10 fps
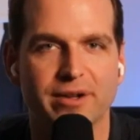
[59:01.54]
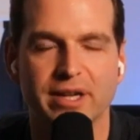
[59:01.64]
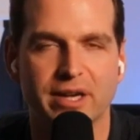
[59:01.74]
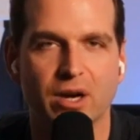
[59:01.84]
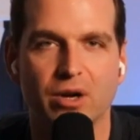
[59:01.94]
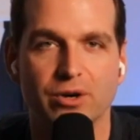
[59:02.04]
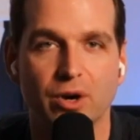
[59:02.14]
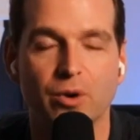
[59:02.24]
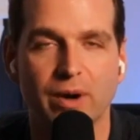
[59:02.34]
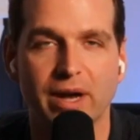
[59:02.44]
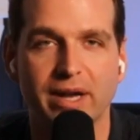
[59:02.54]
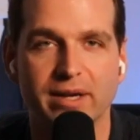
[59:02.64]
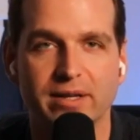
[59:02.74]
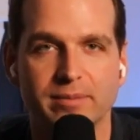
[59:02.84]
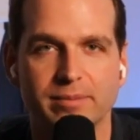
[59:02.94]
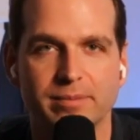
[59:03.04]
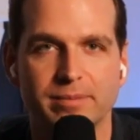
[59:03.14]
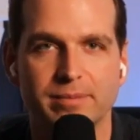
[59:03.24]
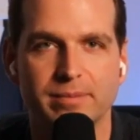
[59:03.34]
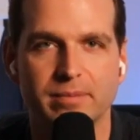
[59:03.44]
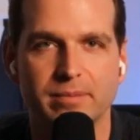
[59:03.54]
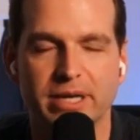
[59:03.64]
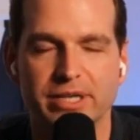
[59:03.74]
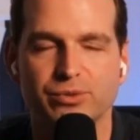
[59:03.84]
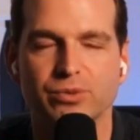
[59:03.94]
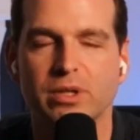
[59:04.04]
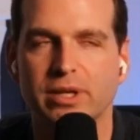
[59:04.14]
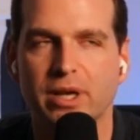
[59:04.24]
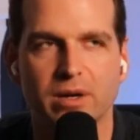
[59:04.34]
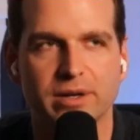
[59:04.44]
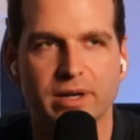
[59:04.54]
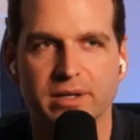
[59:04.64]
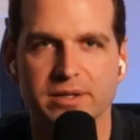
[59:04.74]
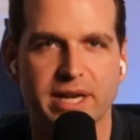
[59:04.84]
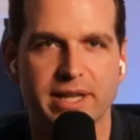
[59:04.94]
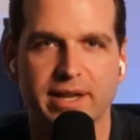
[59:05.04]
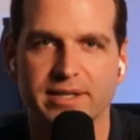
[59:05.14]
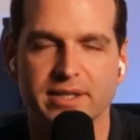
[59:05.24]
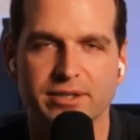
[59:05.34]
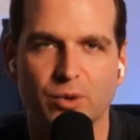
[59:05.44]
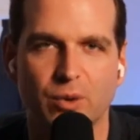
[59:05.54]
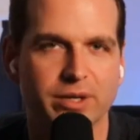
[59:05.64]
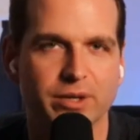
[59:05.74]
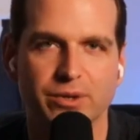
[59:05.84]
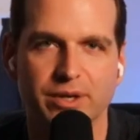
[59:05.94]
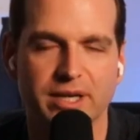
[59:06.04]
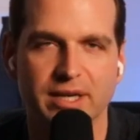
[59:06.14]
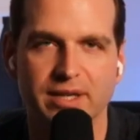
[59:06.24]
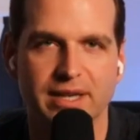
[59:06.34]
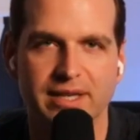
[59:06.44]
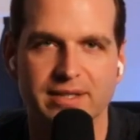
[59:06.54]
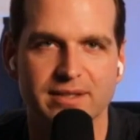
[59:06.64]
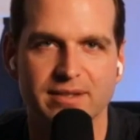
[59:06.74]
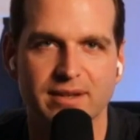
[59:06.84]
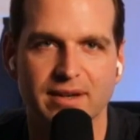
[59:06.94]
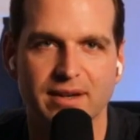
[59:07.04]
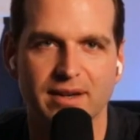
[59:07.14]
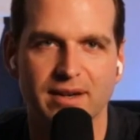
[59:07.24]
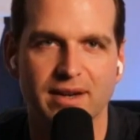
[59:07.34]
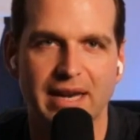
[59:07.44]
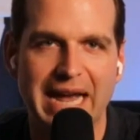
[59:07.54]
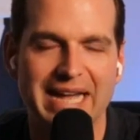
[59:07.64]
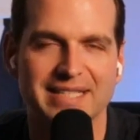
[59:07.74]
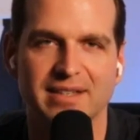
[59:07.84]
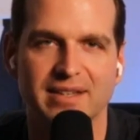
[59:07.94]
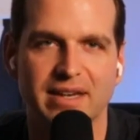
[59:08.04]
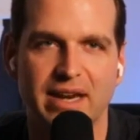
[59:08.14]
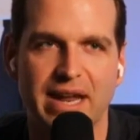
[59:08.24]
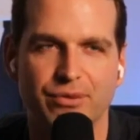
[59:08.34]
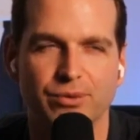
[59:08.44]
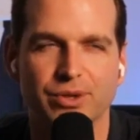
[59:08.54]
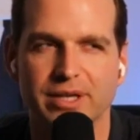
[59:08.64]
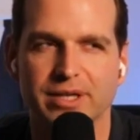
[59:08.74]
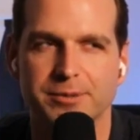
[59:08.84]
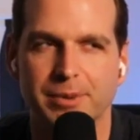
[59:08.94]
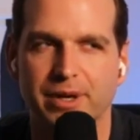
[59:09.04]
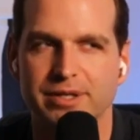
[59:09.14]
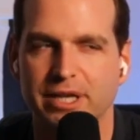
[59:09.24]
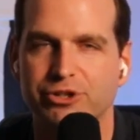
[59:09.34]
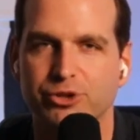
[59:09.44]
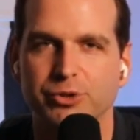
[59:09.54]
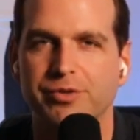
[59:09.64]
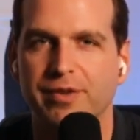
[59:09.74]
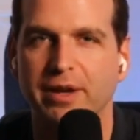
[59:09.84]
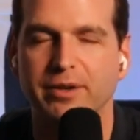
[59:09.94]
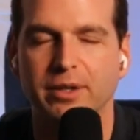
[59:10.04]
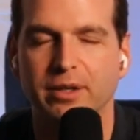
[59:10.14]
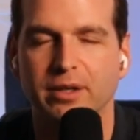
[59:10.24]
it can all go away. But it's really hard to understand that as a 20-year-old kid that hasn't ever really experienced like true failure.